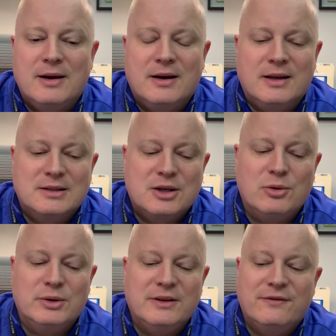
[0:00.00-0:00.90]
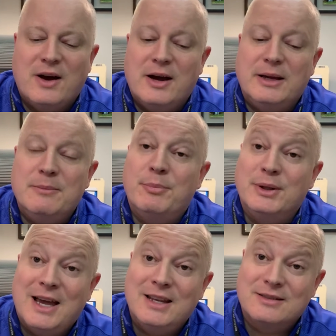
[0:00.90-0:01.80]
it's totally fine,
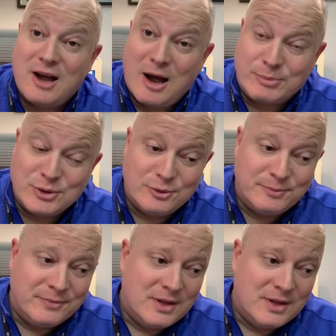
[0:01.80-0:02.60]
but that is optional,